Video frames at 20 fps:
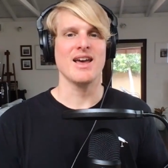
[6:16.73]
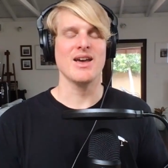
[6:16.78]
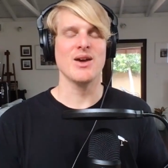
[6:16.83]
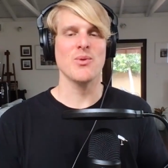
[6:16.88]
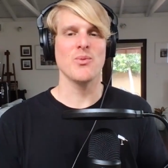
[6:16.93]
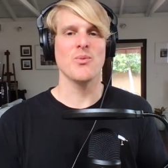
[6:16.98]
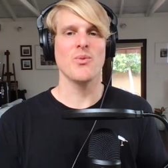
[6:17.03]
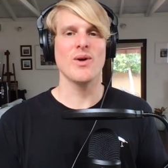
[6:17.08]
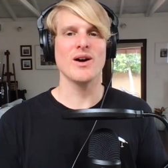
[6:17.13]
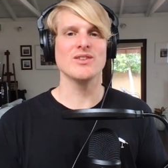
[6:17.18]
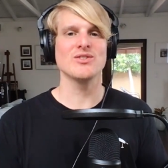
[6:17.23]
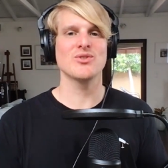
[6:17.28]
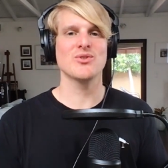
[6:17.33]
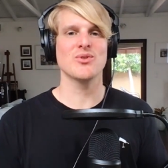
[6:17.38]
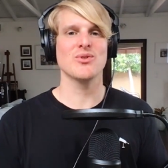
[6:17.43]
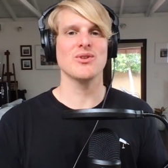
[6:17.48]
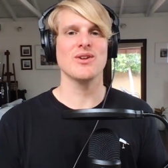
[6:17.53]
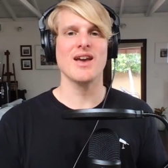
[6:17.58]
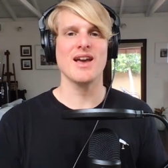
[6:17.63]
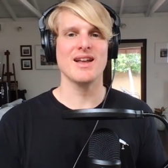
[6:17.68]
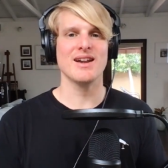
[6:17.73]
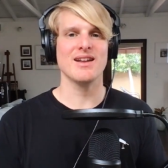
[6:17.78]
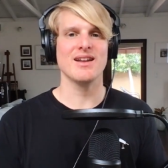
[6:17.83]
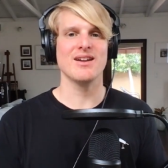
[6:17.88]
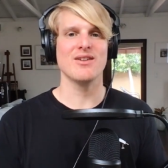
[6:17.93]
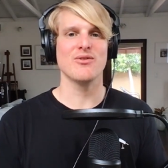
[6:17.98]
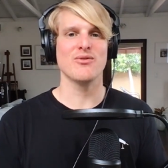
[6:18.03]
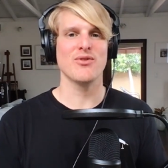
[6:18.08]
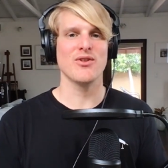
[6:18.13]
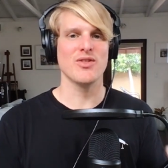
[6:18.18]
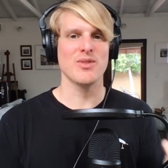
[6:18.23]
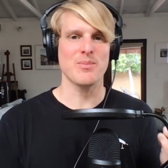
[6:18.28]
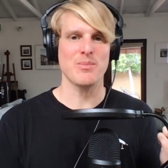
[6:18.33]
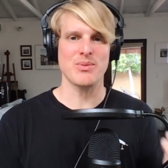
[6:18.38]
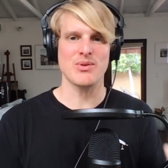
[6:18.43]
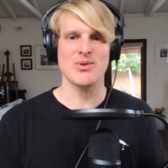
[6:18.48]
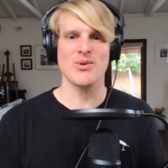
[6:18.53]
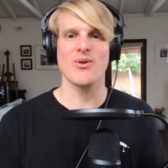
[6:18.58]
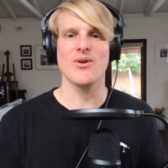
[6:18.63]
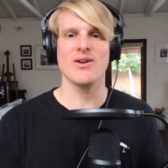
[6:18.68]
It was created for the
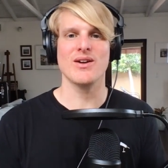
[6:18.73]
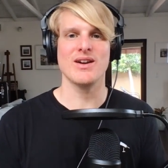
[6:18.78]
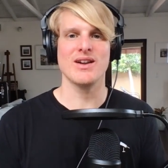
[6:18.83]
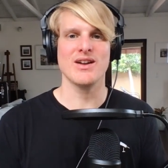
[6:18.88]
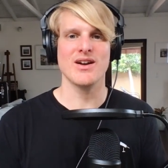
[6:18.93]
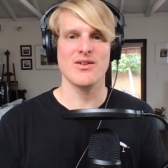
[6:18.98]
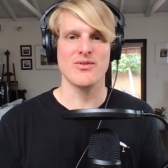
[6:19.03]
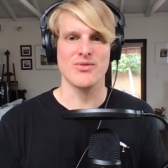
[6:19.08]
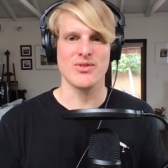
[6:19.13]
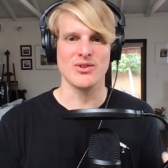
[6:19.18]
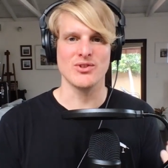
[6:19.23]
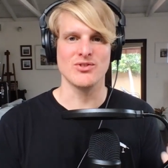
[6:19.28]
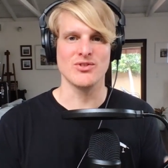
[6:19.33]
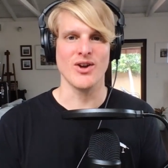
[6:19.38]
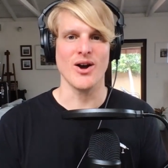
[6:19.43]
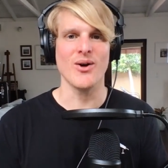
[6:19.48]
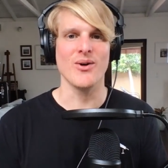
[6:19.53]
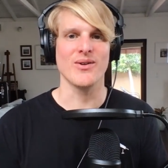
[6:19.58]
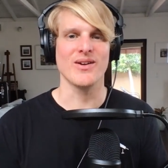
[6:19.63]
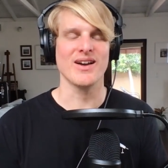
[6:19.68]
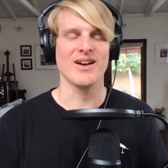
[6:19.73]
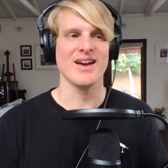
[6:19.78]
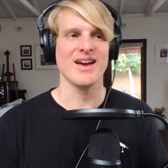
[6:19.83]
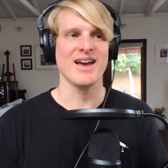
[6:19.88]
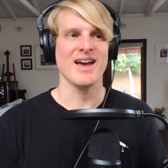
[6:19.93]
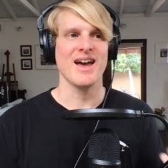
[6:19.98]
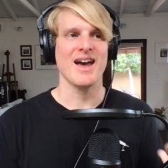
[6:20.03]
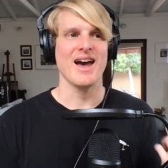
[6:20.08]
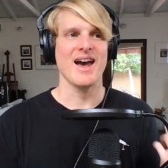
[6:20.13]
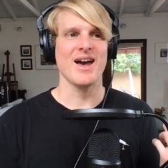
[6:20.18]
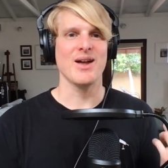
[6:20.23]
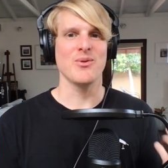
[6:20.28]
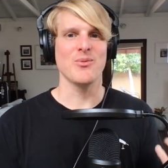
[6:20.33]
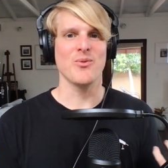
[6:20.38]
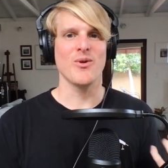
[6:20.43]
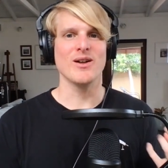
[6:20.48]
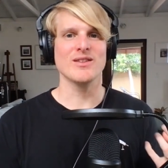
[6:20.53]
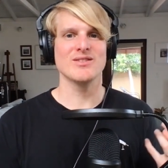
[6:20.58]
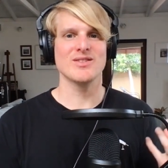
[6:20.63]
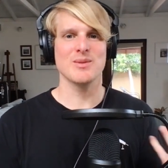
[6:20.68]
purity of the joke. And
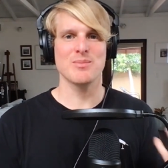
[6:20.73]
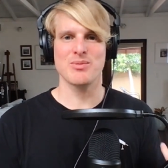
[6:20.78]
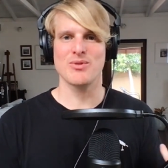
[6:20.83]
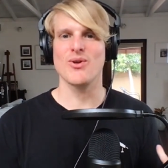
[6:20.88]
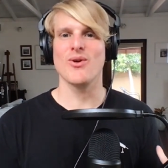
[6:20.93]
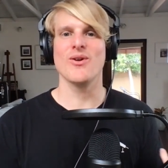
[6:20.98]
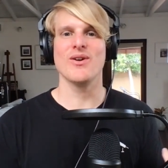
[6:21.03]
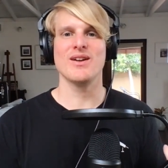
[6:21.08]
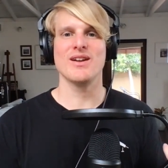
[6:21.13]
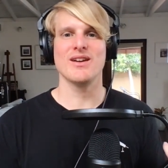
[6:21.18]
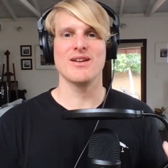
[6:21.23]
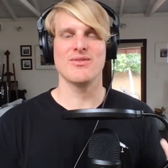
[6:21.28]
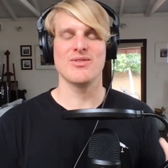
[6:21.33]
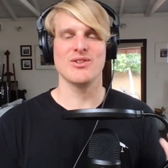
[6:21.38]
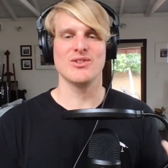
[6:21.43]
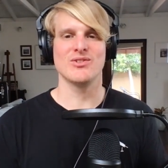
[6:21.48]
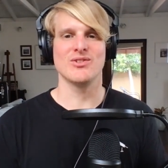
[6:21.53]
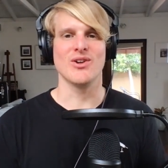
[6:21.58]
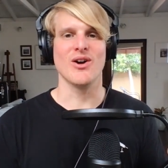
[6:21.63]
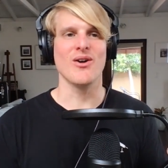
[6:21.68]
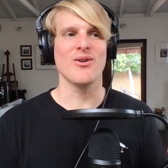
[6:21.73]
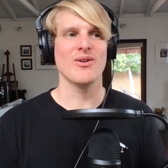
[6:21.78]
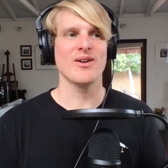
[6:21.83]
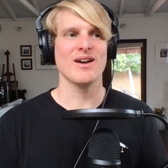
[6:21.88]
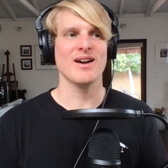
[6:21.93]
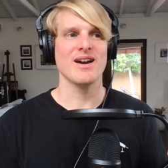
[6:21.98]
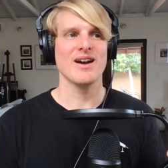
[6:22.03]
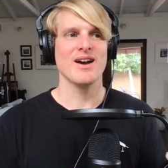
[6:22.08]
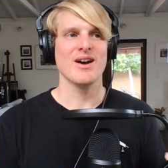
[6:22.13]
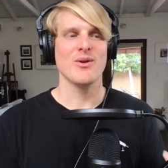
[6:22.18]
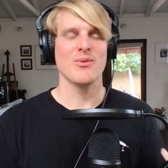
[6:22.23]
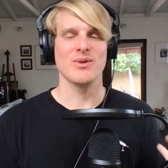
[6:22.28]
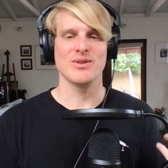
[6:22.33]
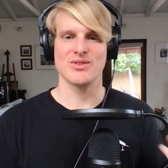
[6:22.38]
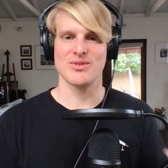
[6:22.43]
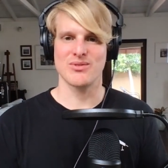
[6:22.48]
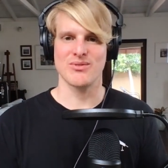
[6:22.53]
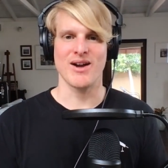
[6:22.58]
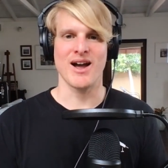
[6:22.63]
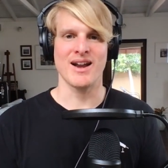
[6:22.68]
once the purity of the joke
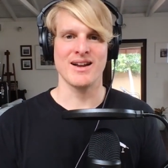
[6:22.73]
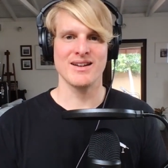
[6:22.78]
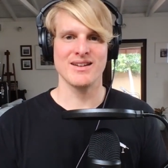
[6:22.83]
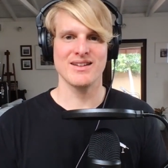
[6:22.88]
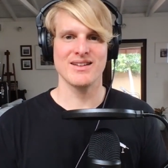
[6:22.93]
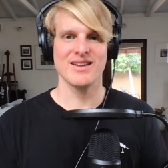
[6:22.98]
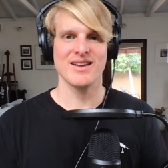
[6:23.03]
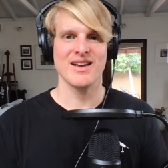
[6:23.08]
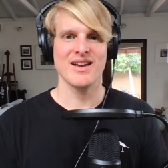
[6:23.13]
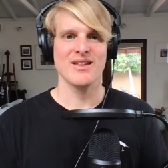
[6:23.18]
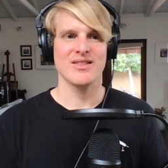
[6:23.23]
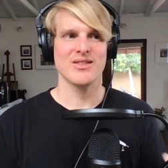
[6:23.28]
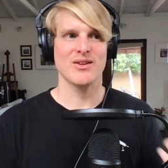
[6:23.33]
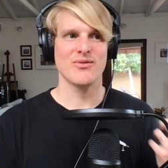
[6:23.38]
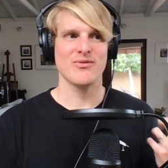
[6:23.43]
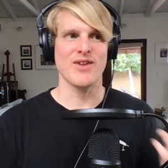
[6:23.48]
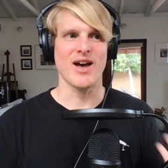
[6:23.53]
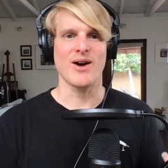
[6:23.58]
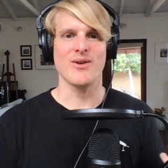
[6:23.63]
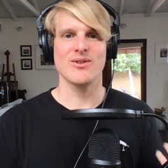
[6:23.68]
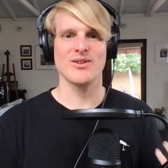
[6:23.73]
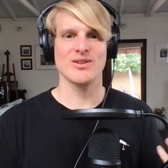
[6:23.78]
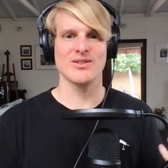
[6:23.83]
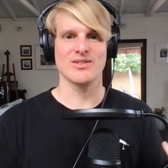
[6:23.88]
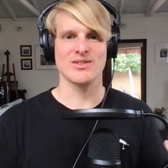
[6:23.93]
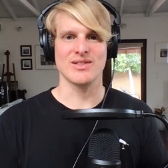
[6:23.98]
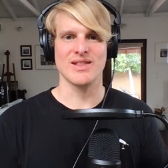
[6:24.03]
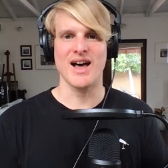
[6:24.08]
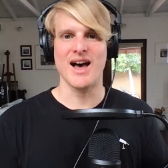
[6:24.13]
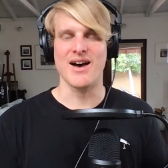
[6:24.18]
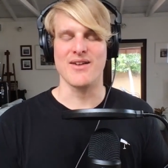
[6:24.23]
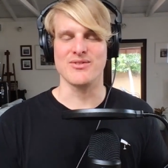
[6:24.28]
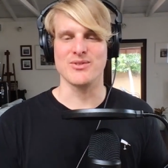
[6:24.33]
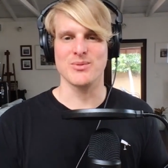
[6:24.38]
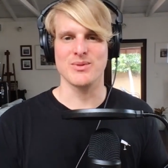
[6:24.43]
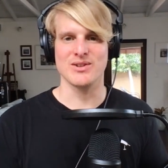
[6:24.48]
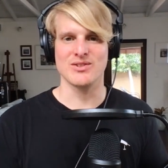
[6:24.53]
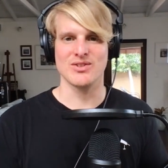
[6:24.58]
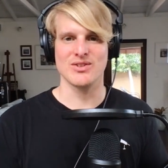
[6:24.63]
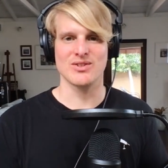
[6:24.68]
was threatened, the founders left,
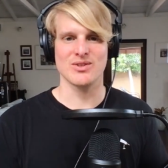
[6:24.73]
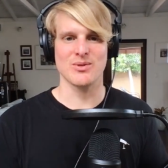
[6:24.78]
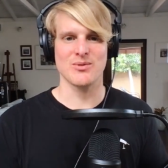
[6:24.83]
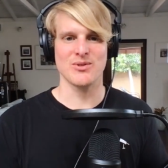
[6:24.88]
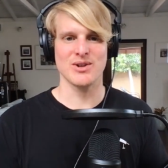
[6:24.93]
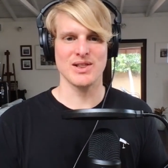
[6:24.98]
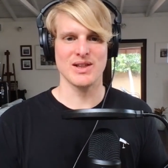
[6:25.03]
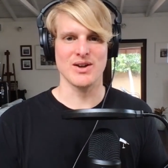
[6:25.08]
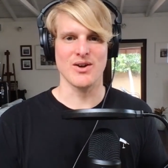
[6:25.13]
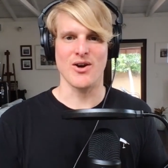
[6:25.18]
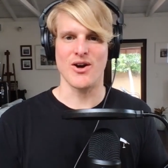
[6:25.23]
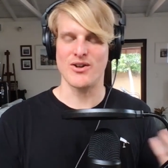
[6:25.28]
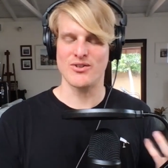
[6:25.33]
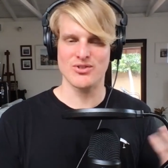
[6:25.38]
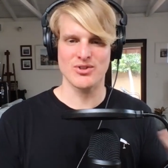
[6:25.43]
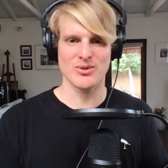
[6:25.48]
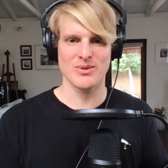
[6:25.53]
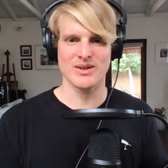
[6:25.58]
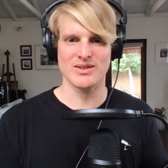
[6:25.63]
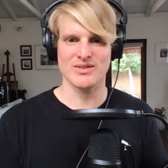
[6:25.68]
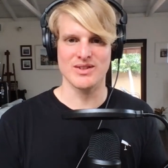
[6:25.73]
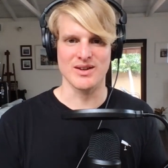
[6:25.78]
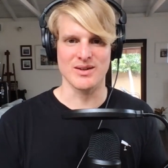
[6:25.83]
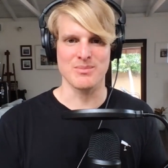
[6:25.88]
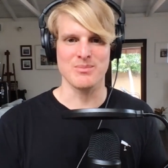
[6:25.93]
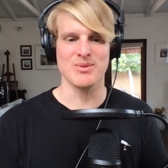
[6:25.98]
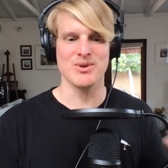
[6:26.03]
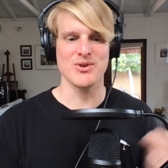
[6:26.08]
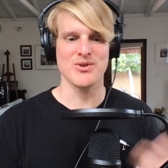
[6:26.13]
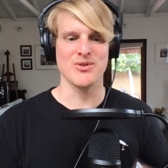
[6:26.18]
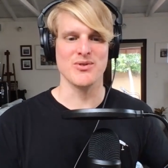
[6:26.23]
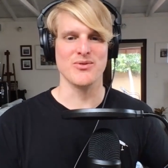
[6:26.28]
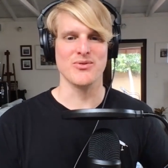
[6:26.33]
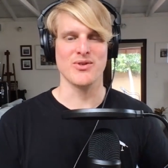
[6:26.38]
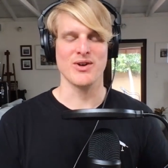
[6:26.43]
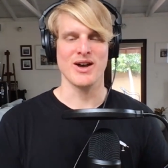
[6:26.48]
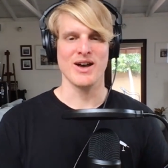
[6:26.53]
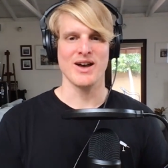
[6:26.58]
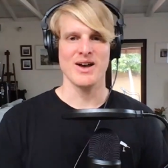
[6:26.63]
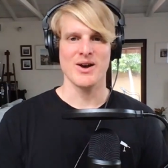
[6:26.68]
which is a really altruistic
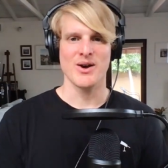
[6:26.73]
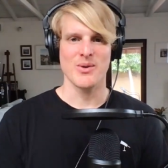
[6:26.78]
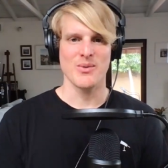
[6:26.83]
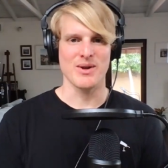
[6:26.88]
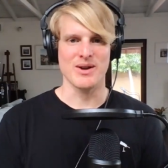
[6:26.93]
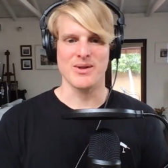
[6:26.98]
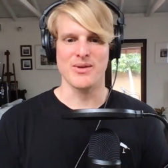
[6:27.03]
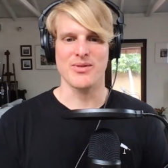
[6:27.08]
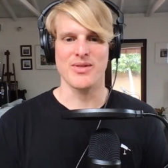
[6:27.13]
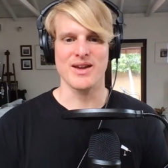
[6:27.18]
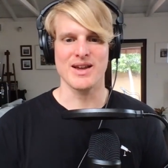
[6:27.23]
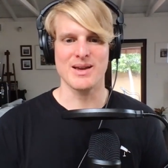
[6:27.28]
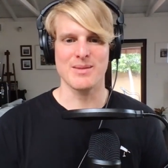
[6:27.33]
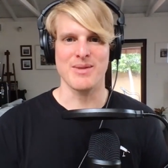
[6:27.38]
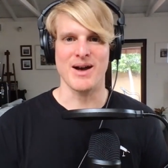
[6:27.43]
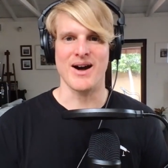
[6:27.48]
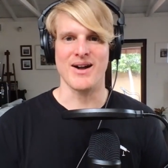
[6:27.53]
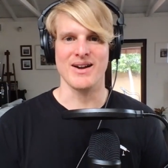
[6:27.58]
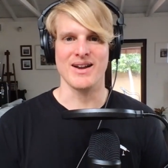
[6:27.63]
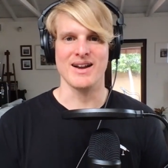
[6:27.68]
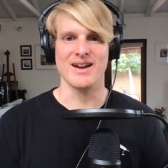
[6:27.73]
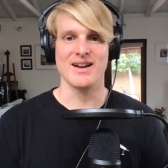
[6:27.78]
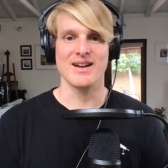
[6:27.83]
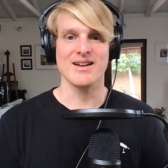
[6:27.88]
move when you think about it.